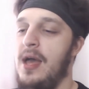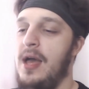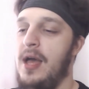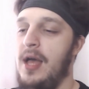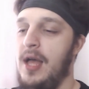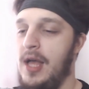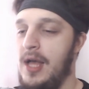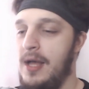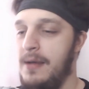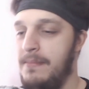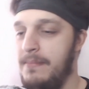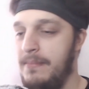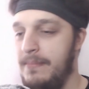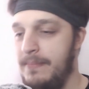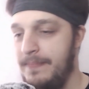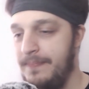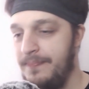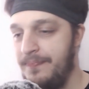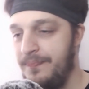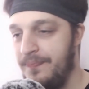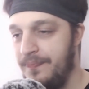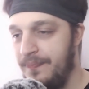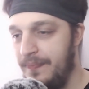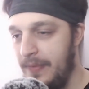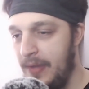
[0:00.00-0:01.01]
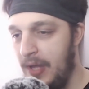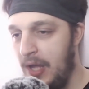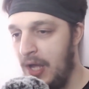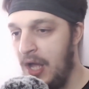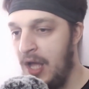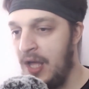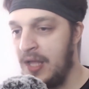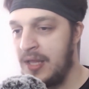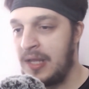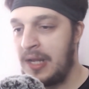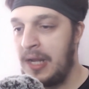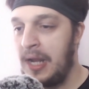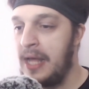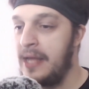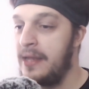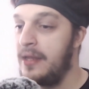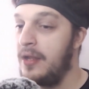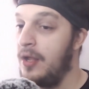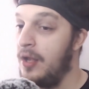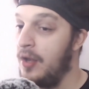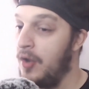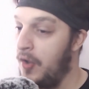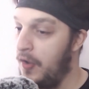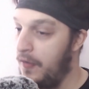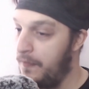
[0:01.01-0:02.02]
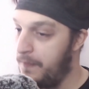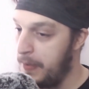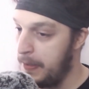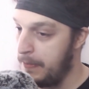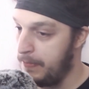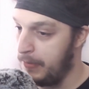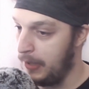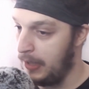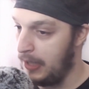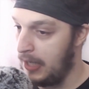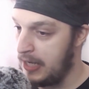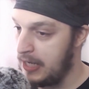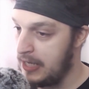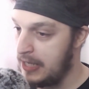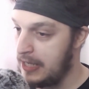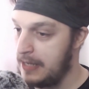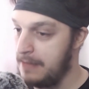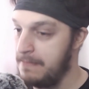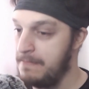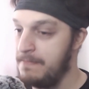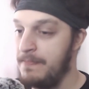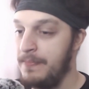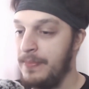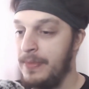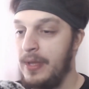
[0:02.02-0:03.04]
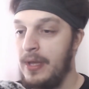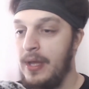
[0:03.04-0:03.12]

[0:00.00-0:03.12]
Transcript: Asklad, a lot of people like him.